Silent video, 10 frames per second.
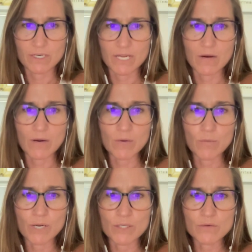Now, I
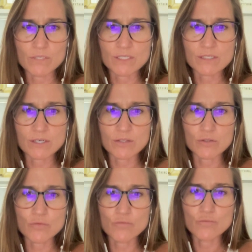want you to start
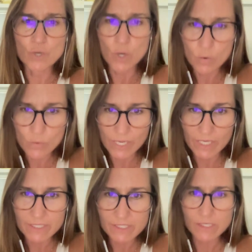to
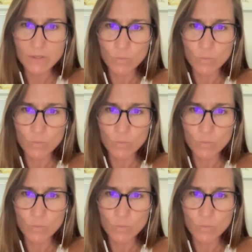notice